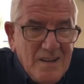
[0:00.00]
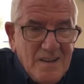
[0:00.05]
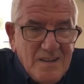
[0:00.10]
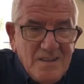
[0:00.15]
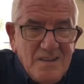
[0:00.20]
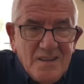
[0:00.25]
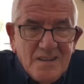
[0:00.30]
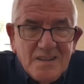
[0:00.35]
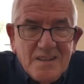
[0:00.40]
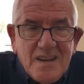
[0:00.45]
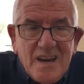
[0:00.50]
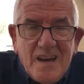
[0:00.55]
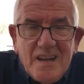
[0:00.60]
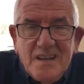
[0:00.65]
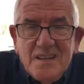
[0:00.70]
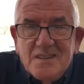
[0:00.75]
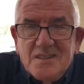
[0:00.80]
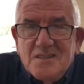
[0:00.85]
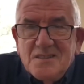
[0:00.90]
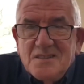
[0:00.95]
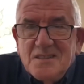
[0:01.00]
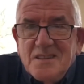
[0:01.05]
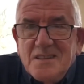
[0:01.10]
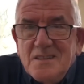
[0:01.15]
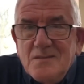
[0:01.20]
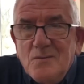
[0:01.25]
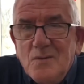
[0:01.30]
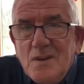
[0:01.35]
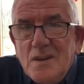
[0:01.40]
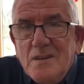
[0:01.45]
you had characters like
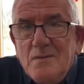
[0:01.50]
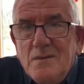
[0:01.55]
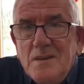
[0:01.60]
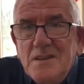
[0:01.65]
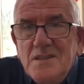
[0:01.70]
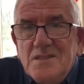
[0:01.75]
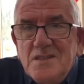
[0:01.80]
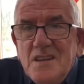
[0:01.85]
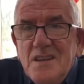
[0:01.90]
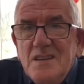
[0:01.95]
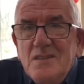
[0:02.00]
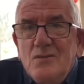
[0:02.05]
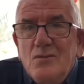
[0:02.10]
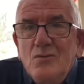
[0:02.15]
Wally Whiteside